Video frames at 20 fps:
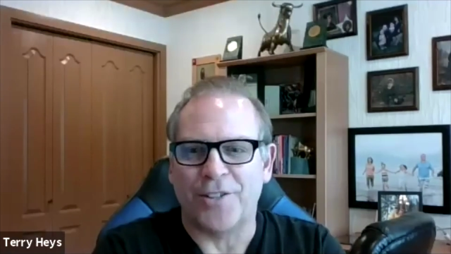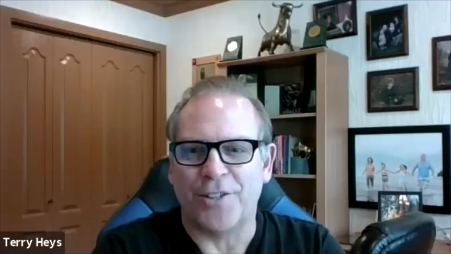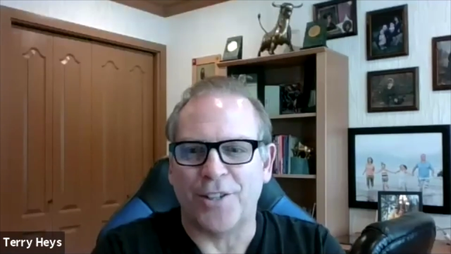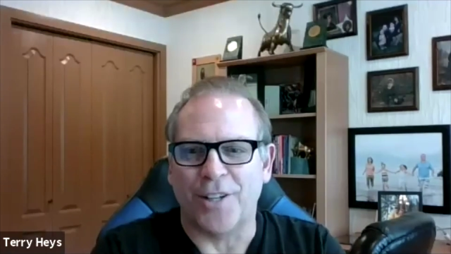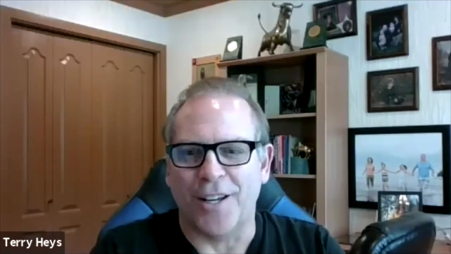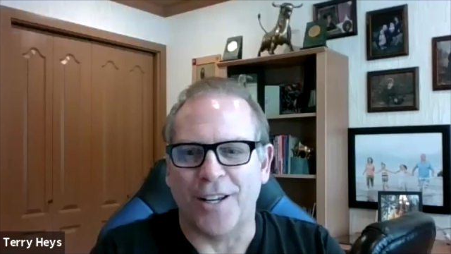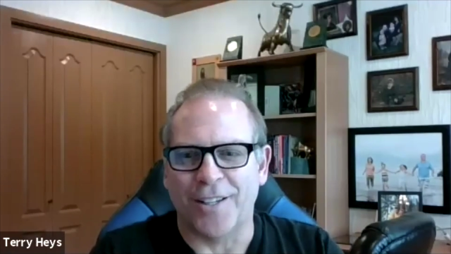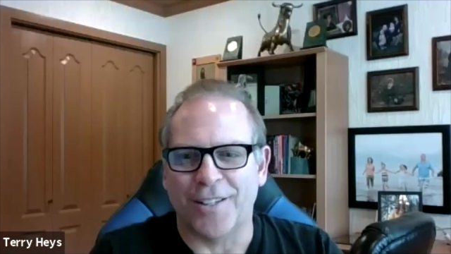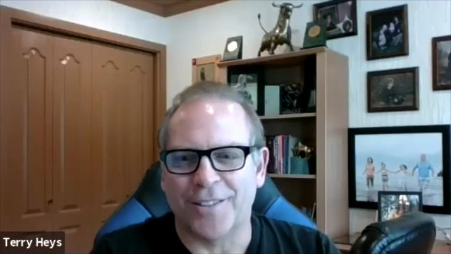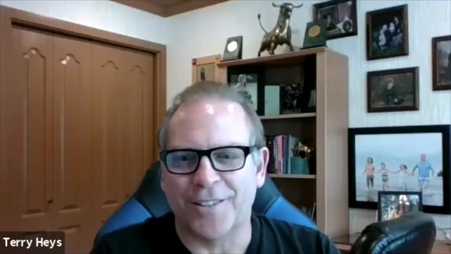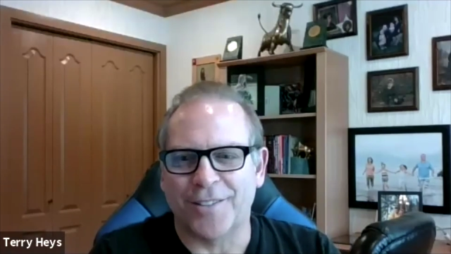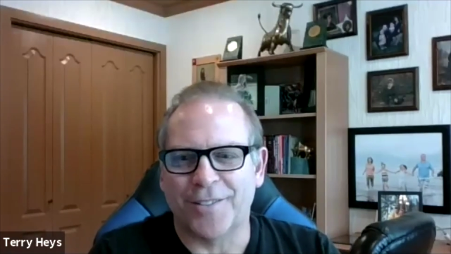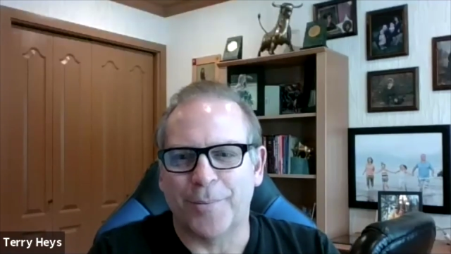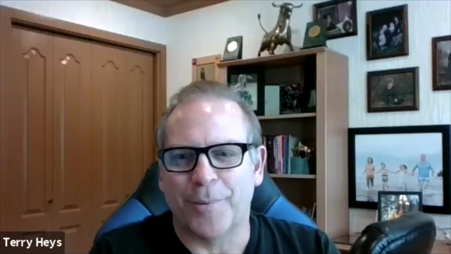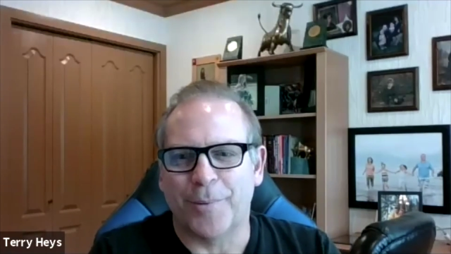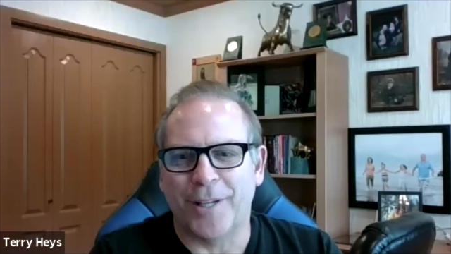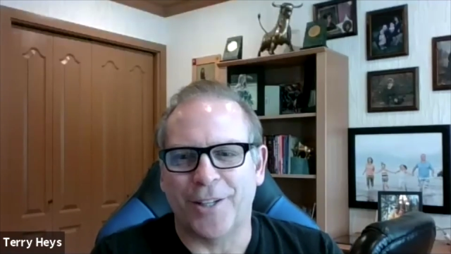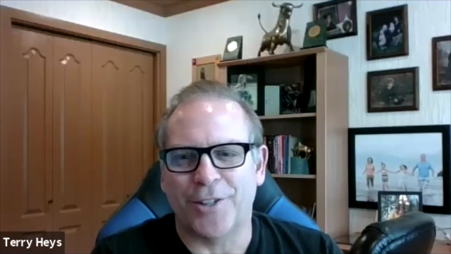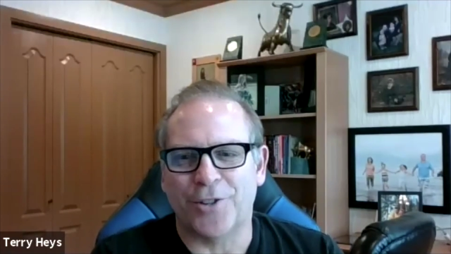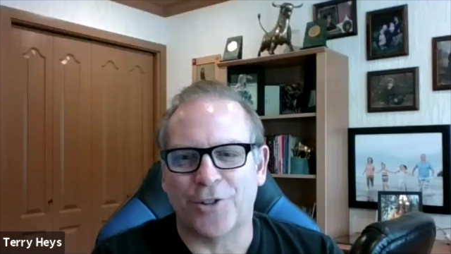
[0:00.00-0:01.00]
to
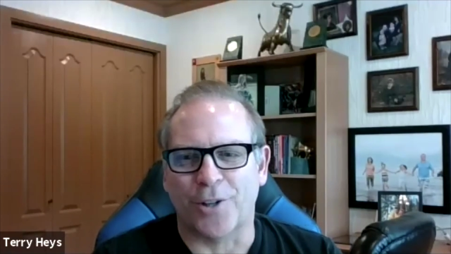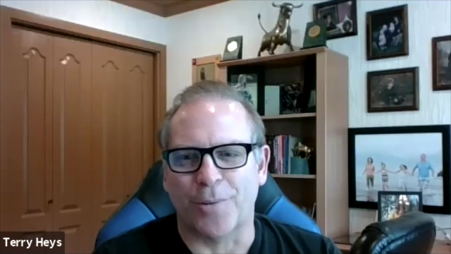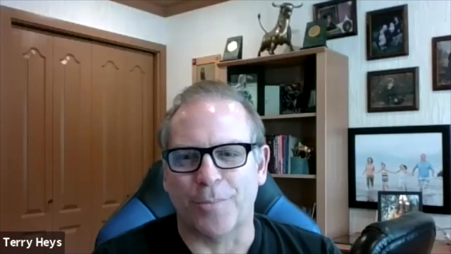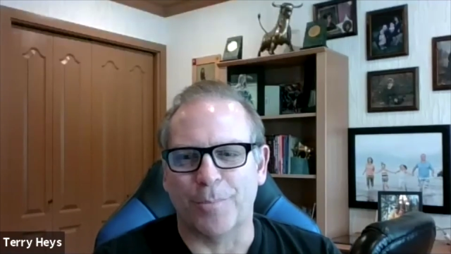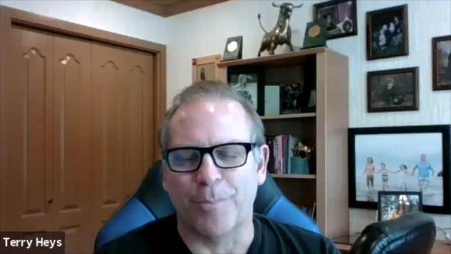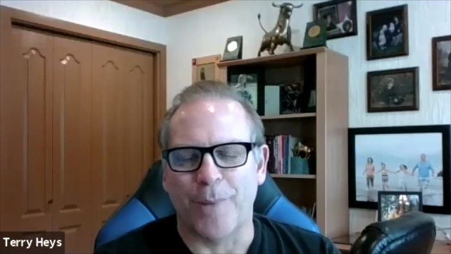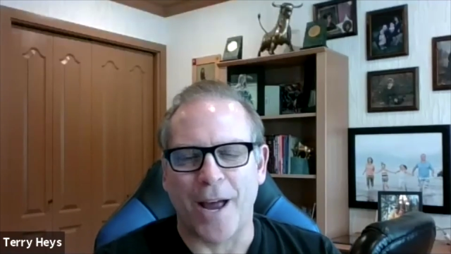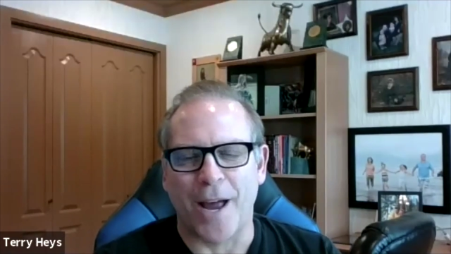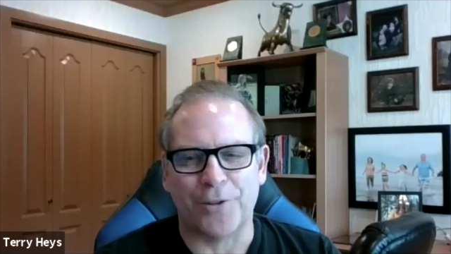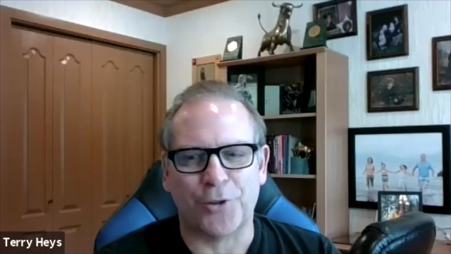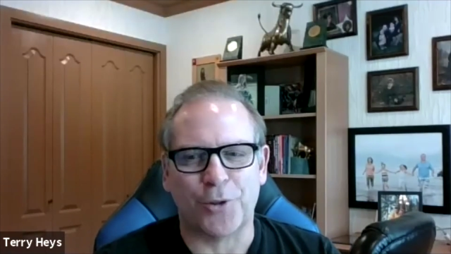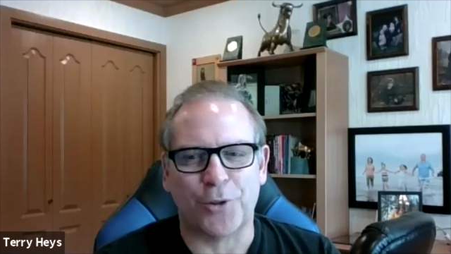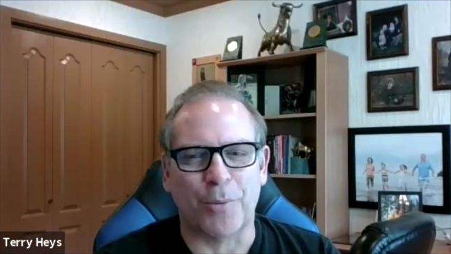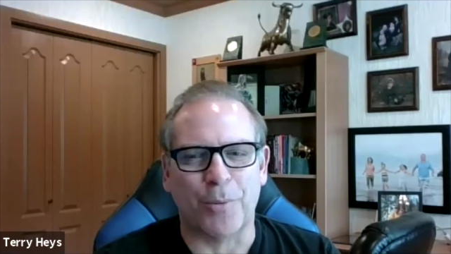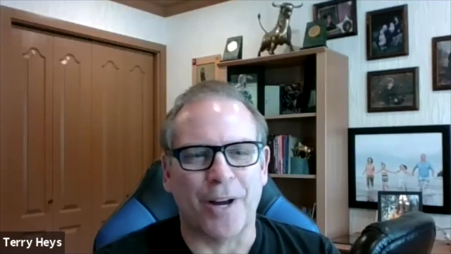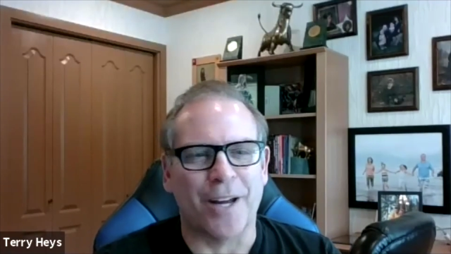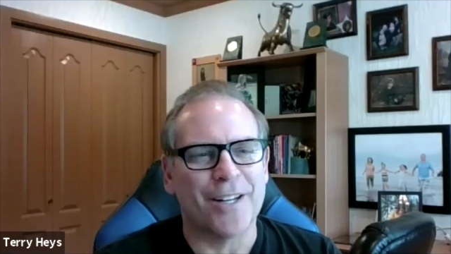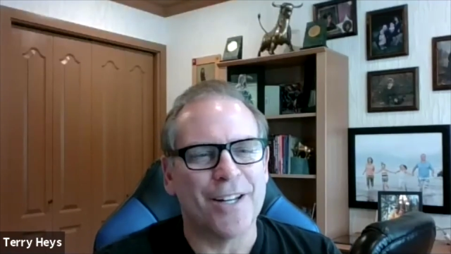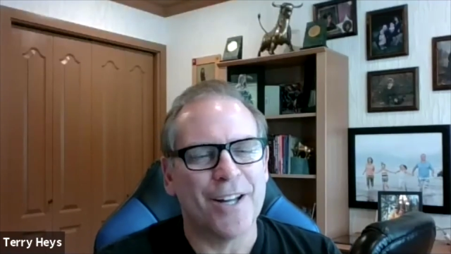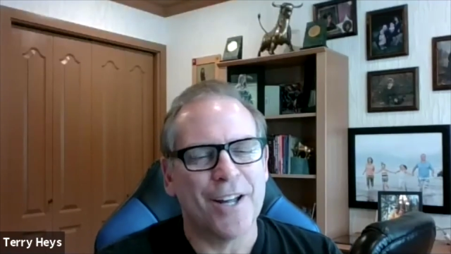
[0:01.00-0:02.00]
be at your
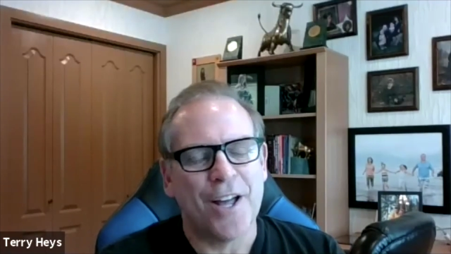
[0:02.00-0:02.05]
mastermind.